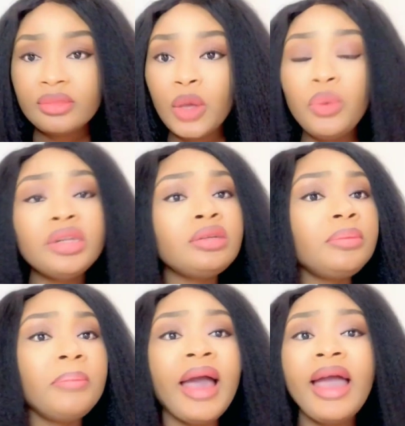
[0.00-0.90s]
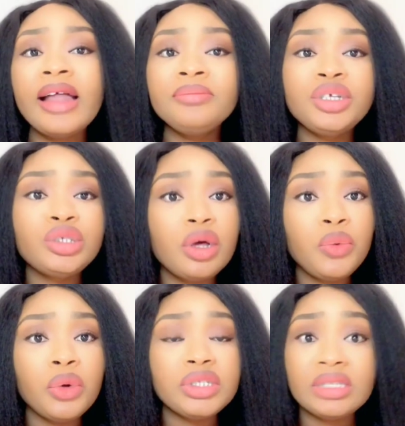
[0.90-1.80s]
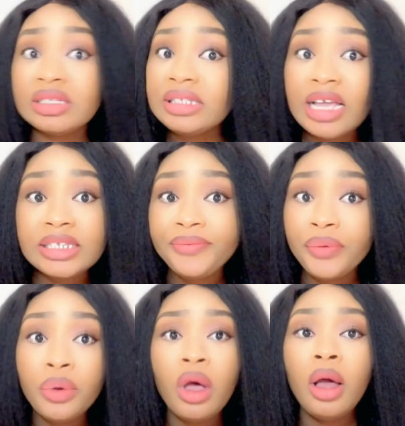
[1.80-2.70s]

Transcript: When my admission was successful,